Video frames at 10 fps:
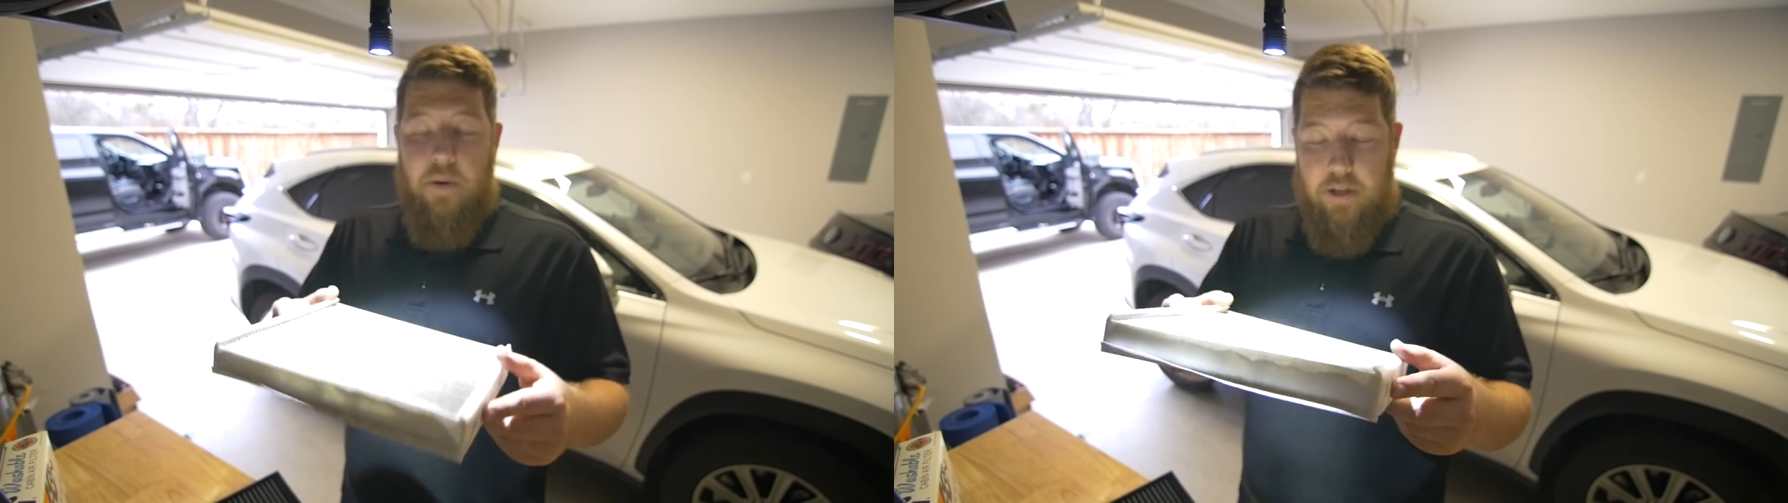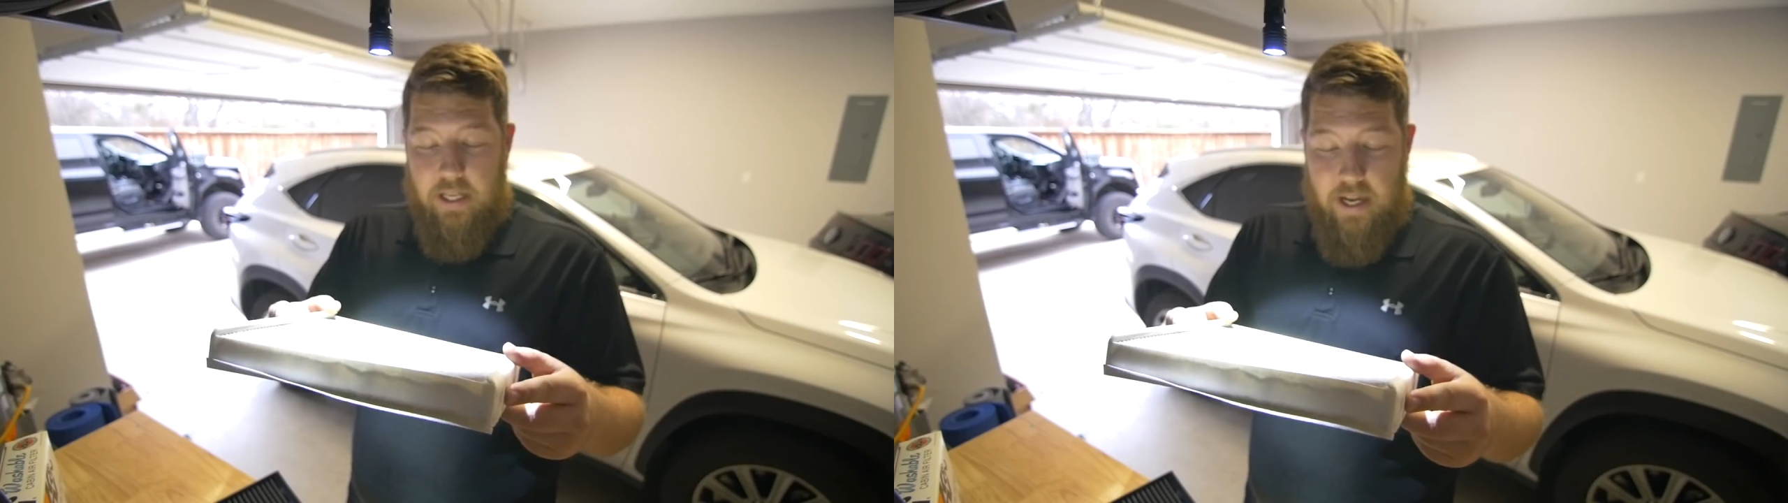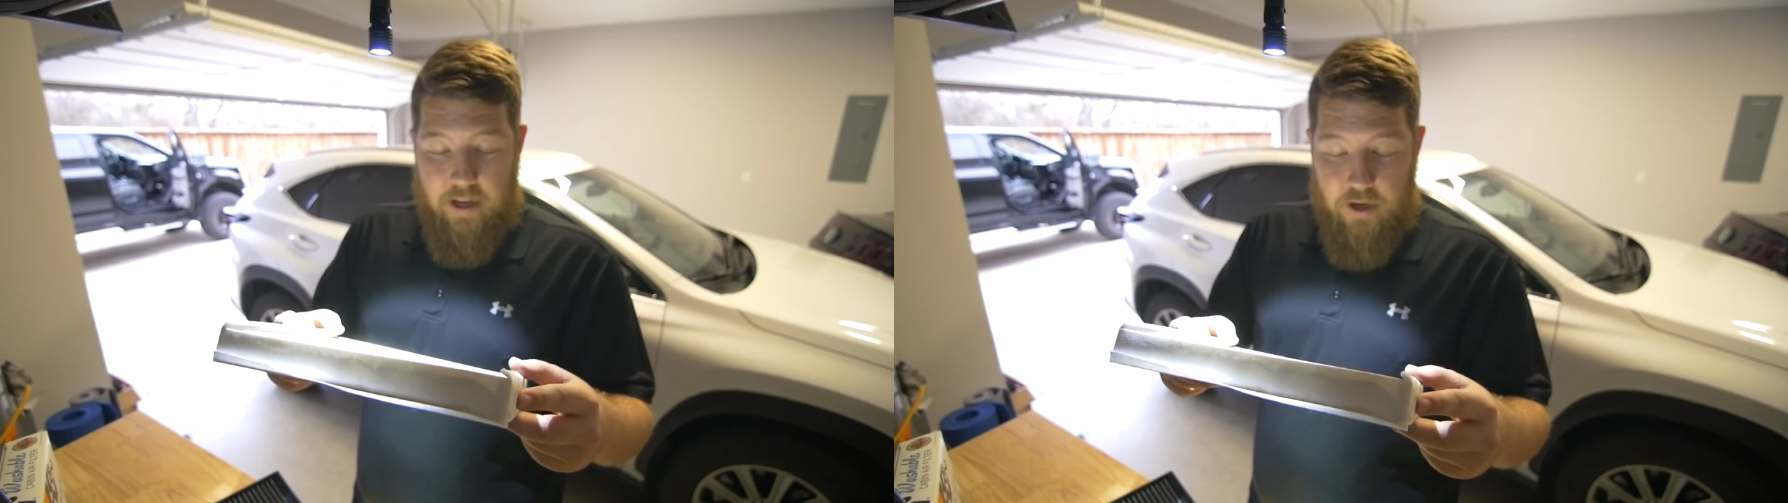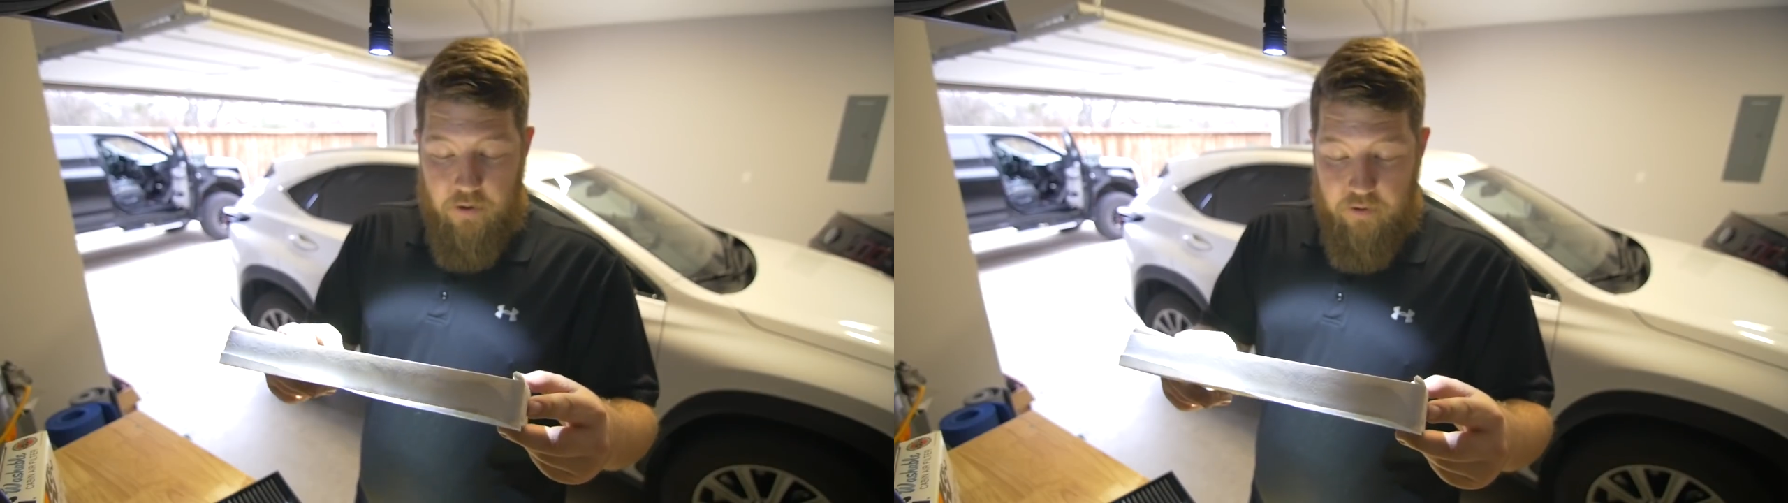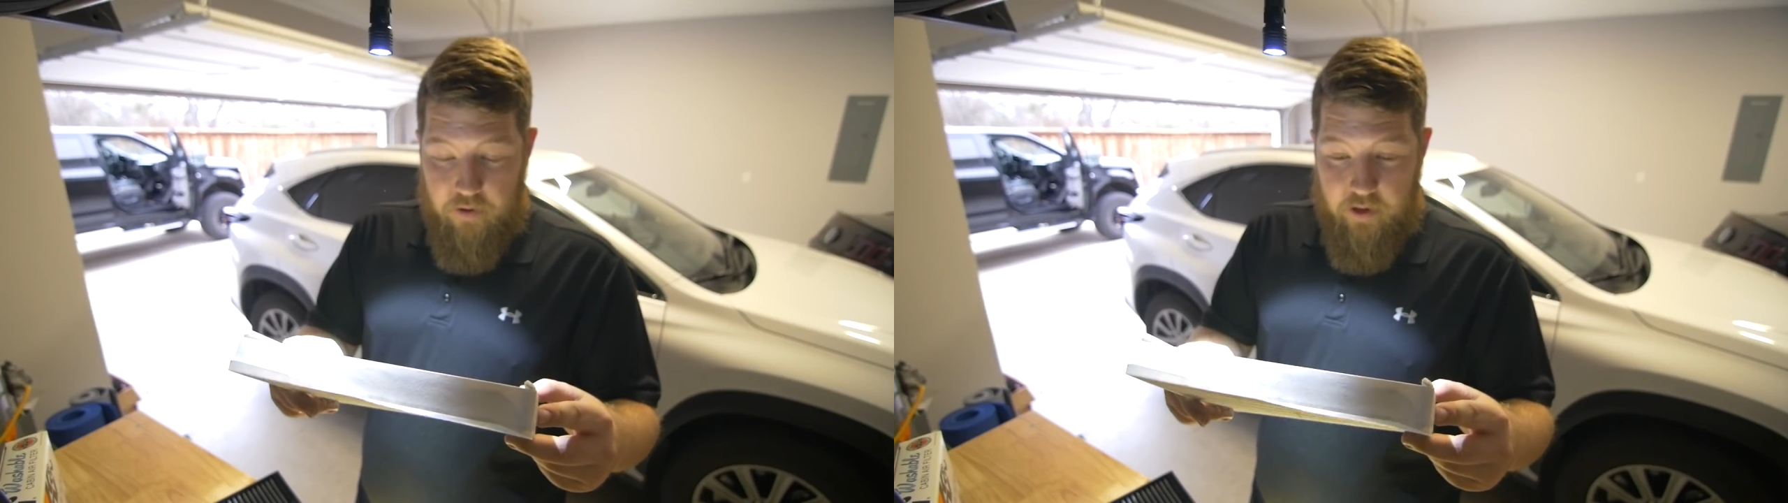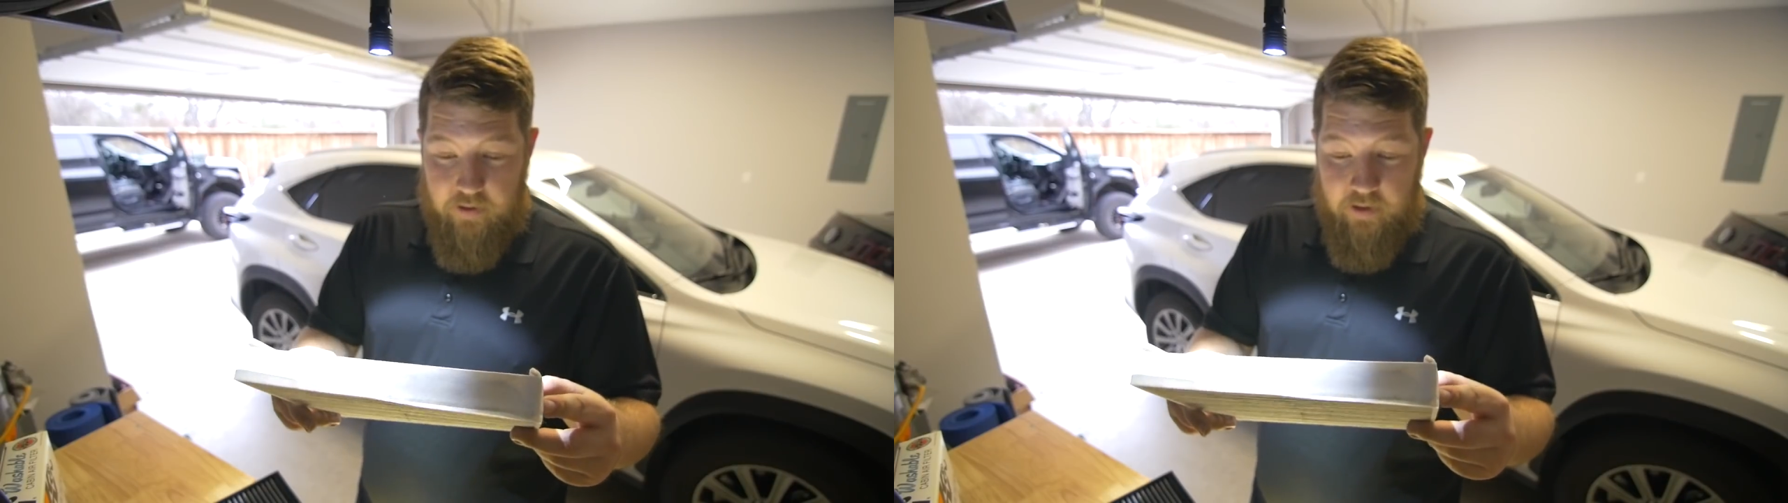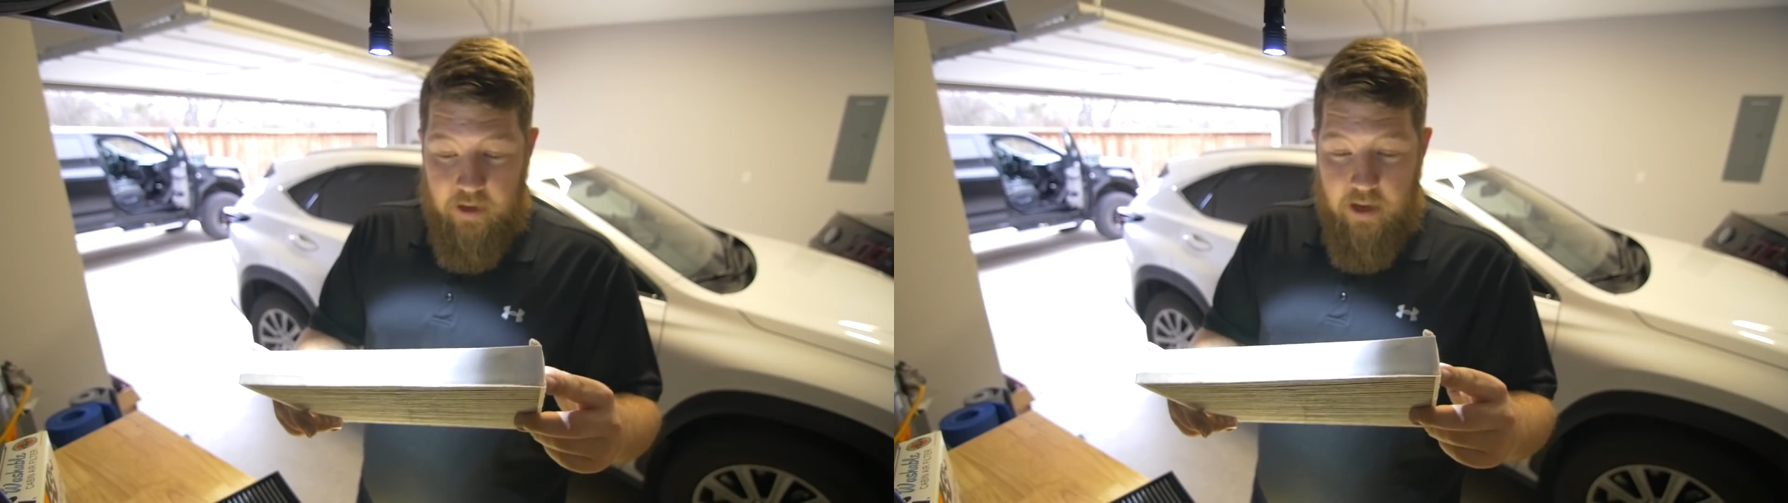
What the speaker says: I want to kind of go through this